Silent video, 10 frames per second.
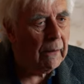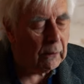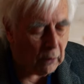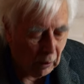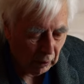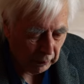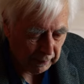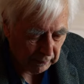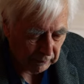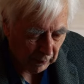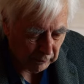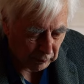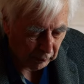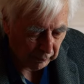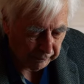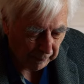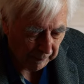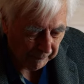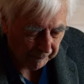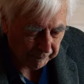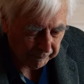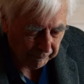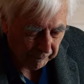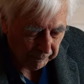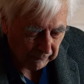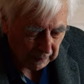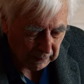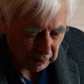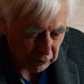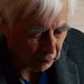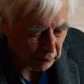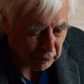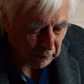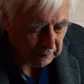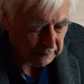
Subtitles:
that God had withdrawn from them. Joshua